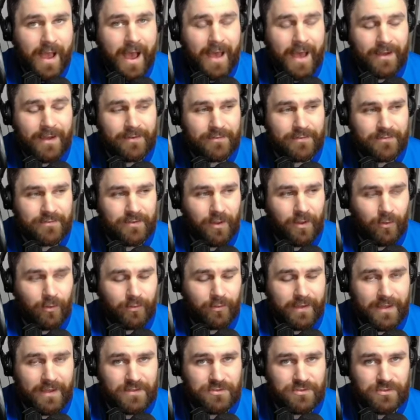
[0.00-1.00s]
And I'll
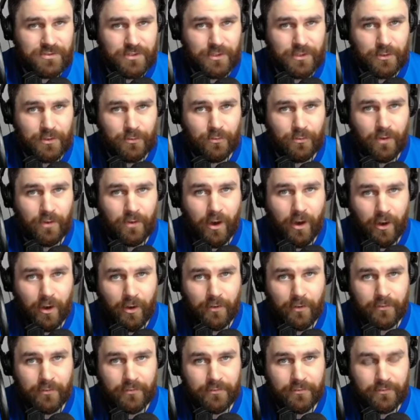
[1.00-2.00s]
catch you
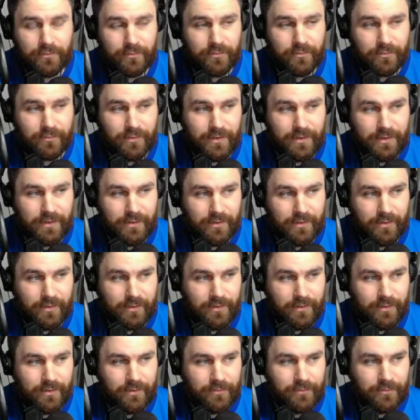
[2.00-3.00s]
on
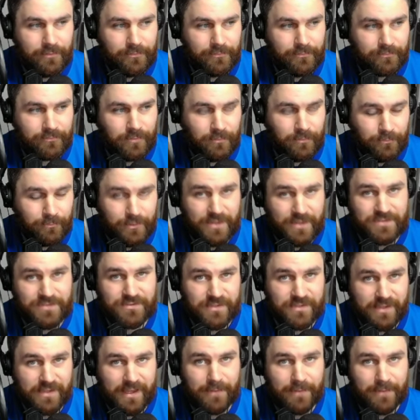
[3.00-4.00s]
the
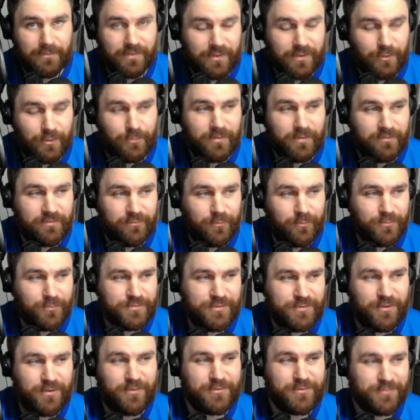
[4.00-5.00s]
Preston game at the UB
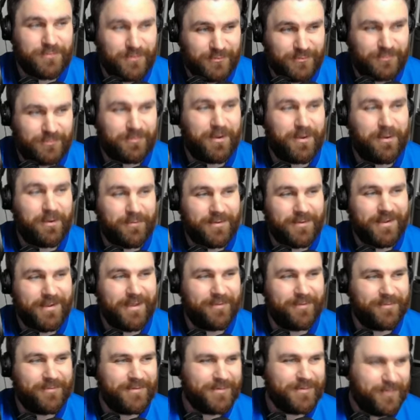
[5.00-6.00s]
49 as well. So I'm going
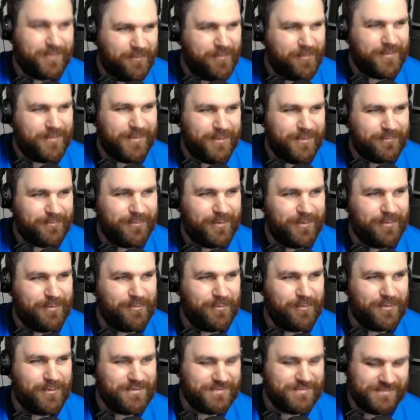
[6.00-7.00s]
now. Come on, you Blue
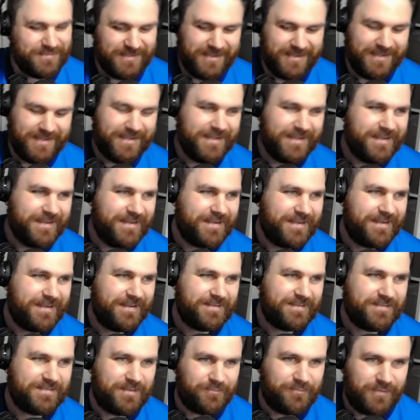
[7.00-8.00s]
boys.
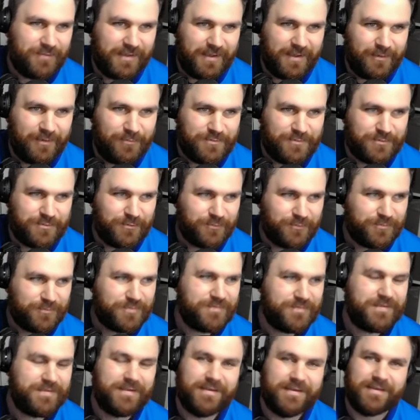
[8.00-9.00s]
Let's see if we can get a result.
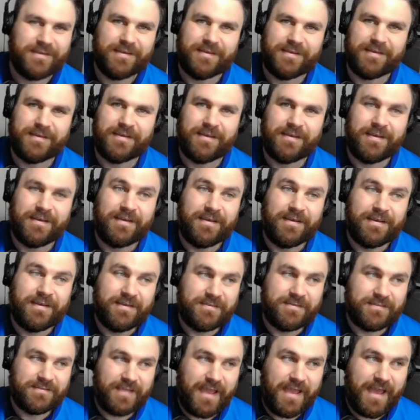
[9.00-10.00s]

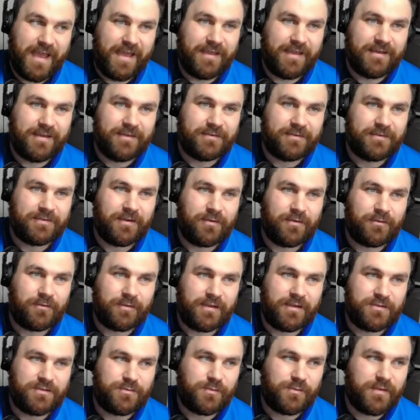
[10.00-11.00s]
So, yeah, I'll
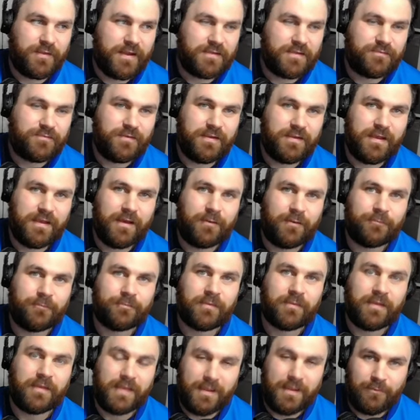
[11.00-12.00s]
catch you on the next video.
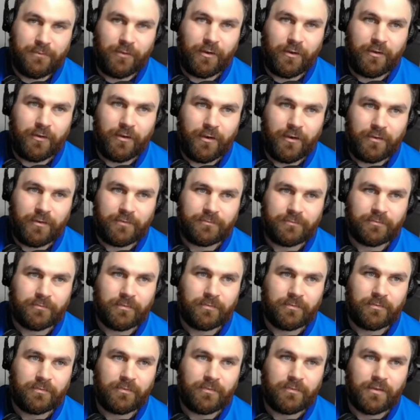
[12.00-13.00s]
Keep right on.
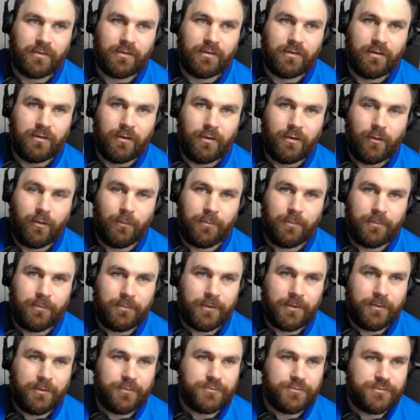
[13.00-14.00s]
Up the
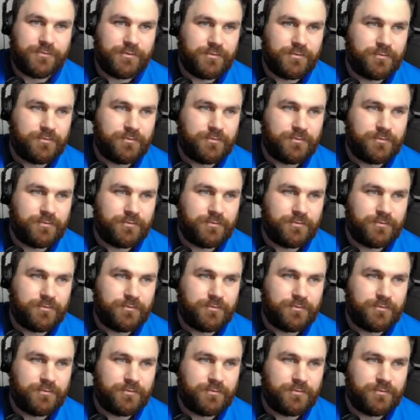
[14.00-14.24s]
Blues.